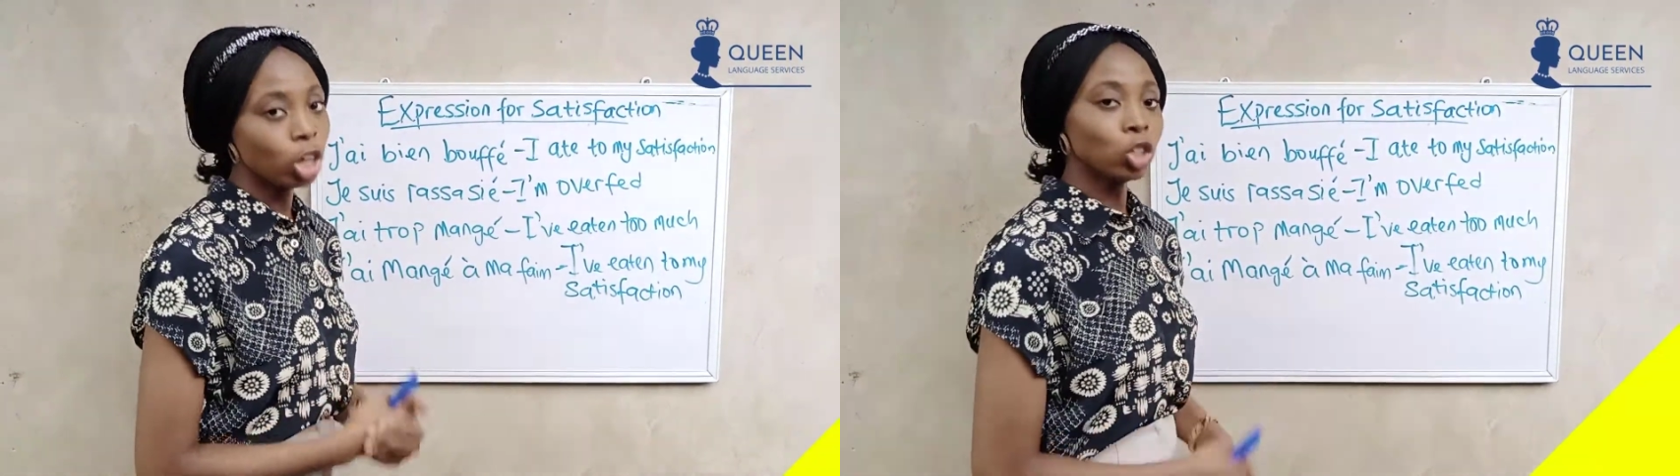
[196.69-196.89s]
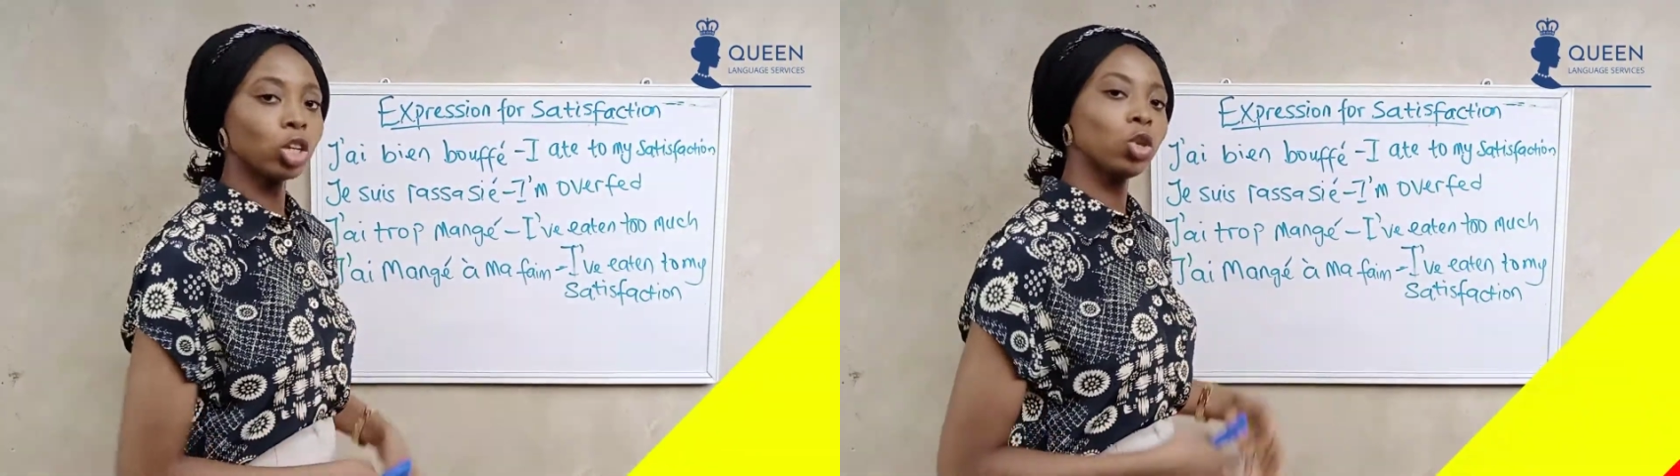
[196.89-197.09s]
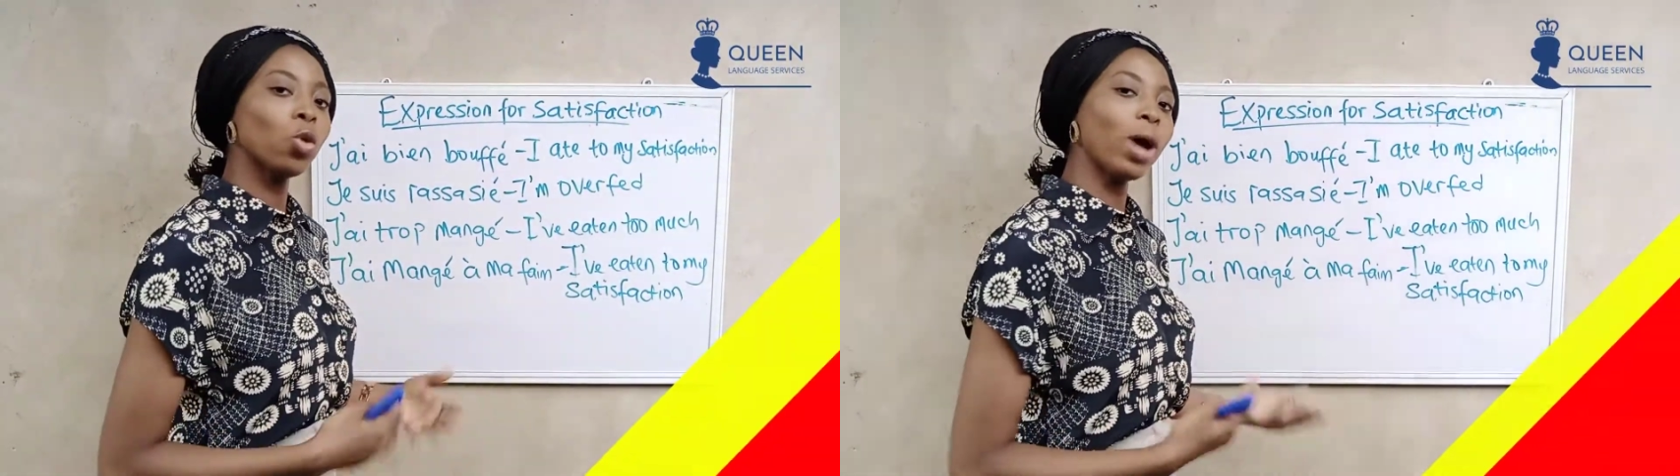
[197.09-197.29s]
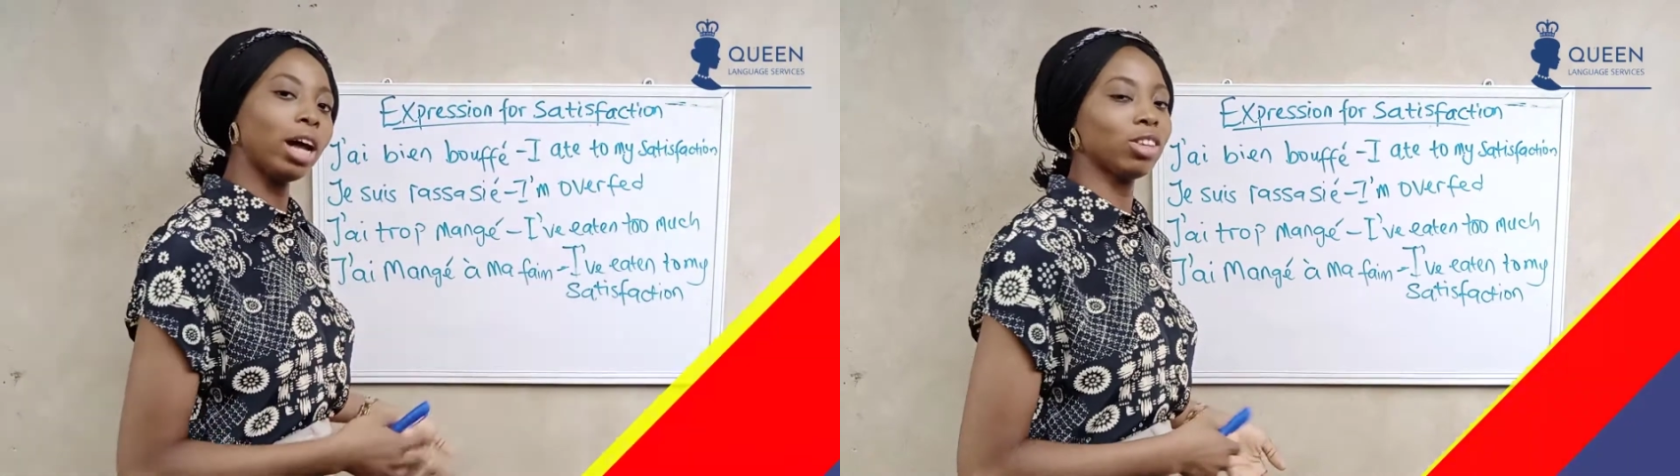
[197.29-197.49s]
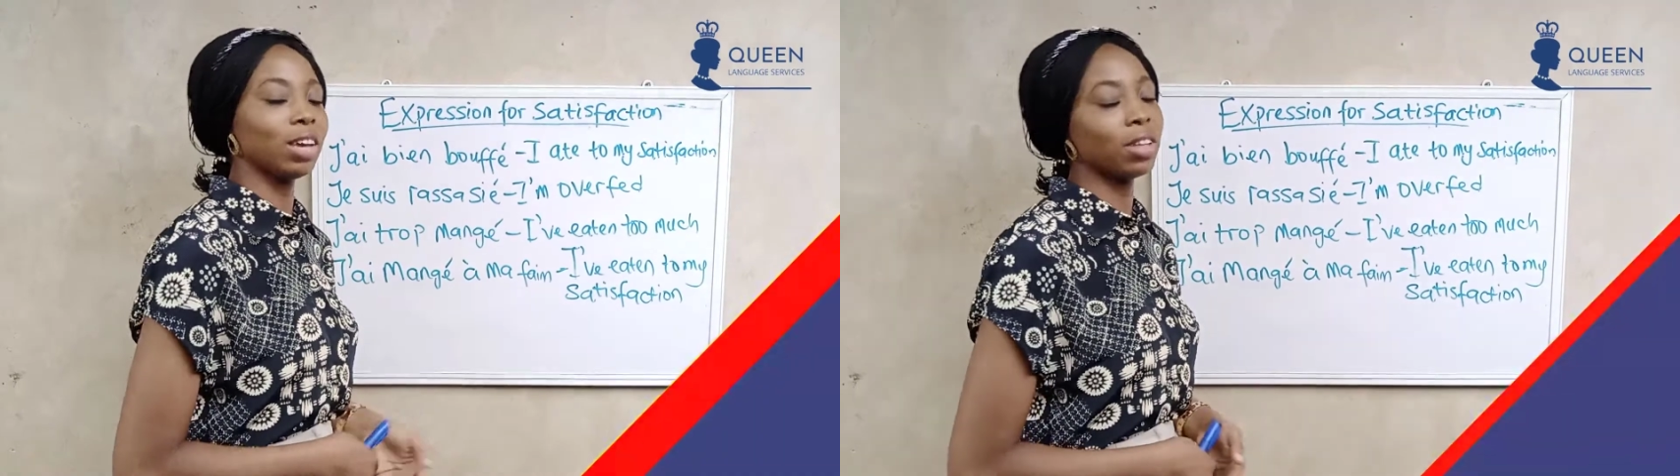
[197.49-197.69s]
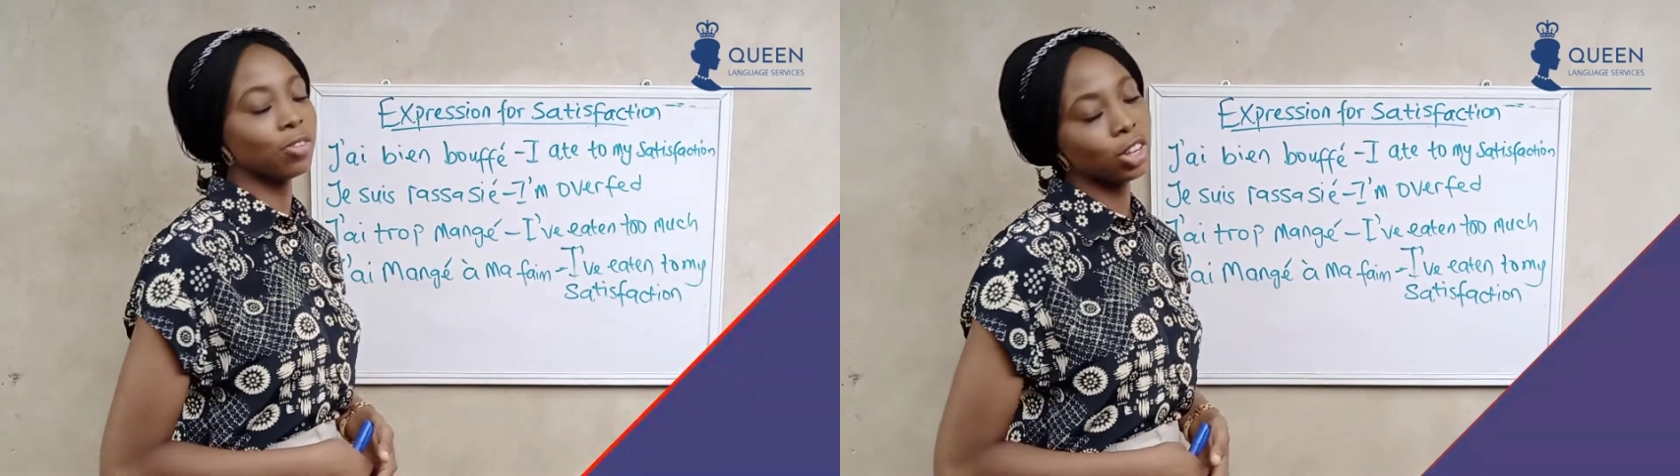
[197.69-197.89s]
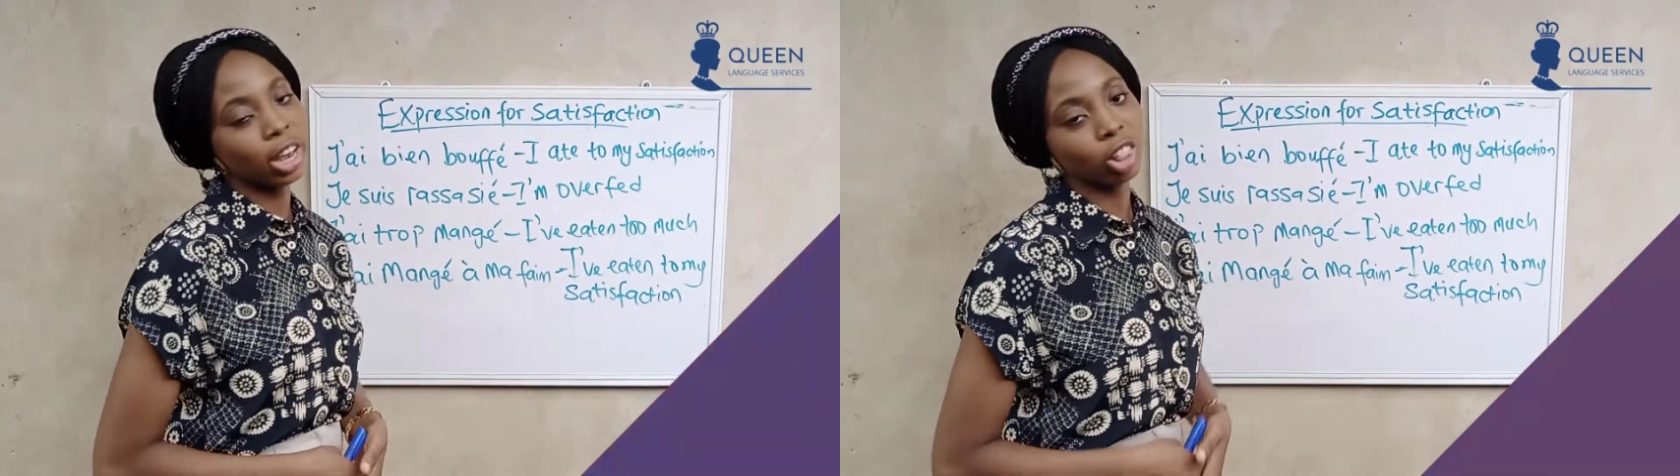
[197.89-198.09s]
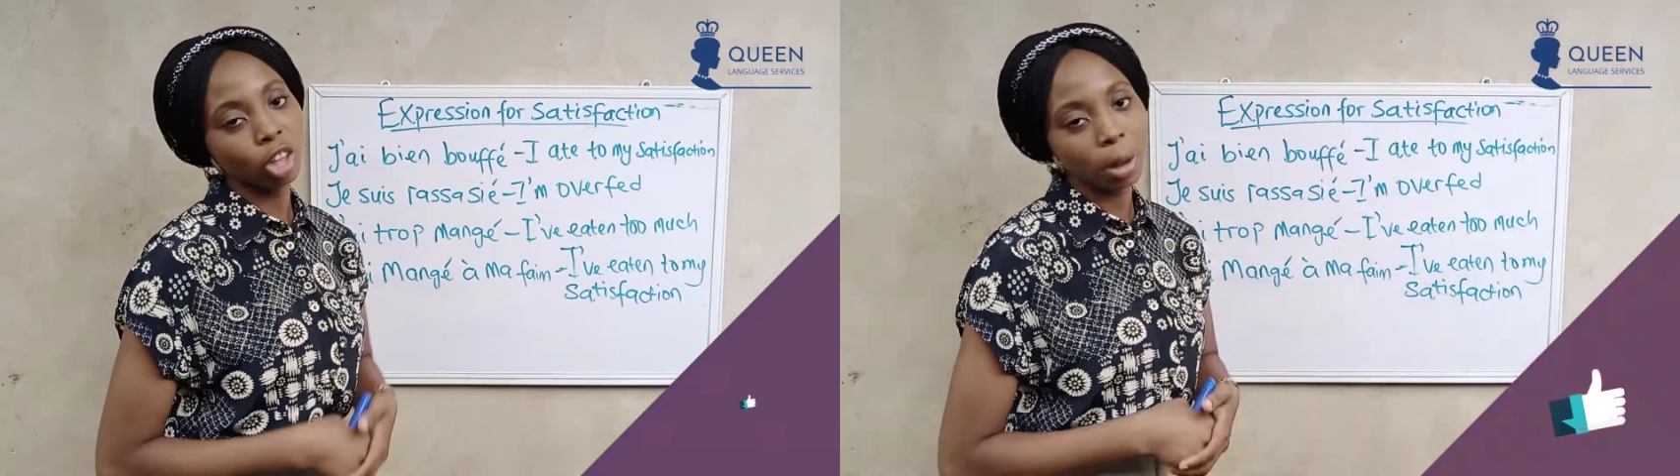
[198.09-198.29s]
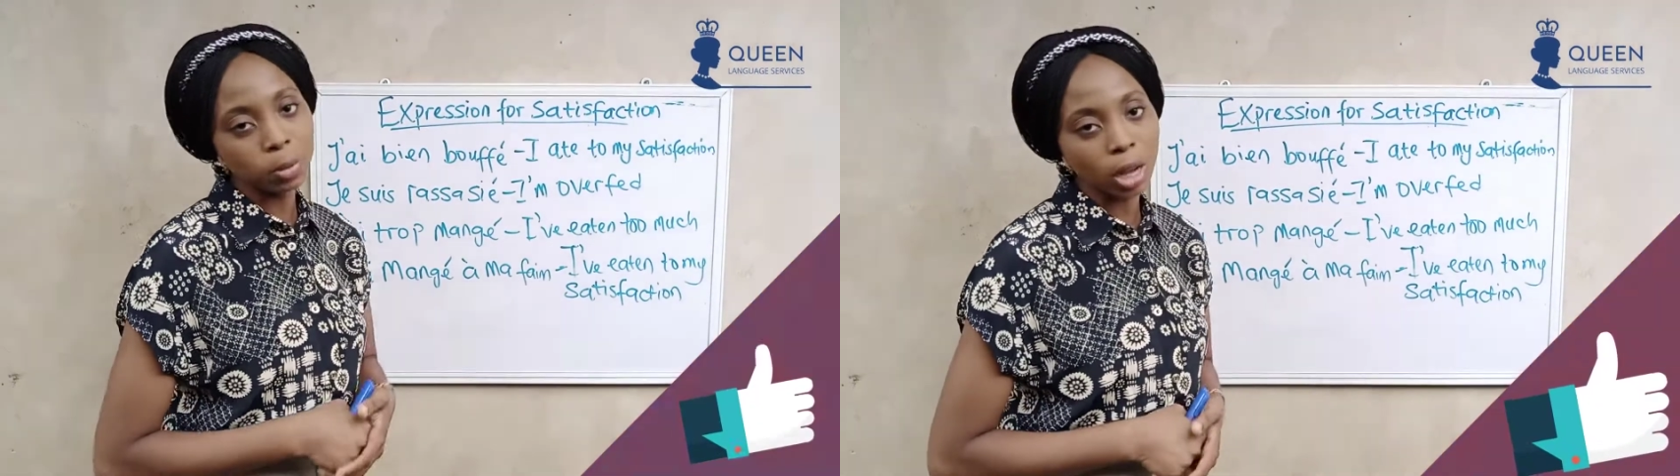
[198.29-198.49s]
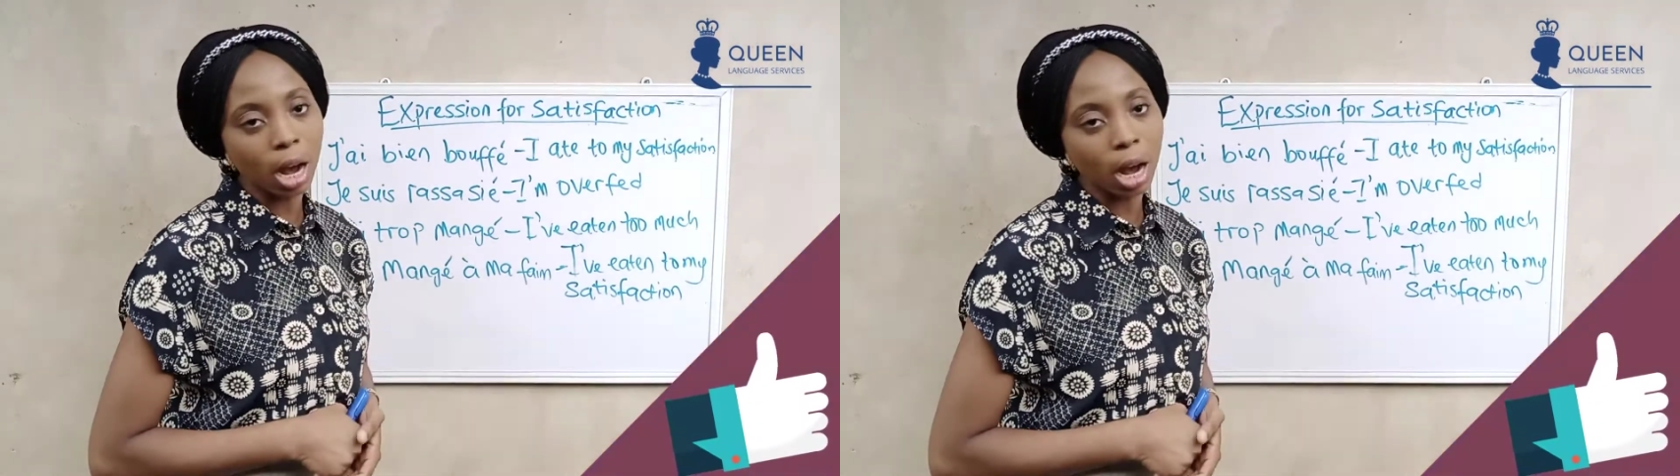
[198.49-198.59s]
So do well to give this video a thumbs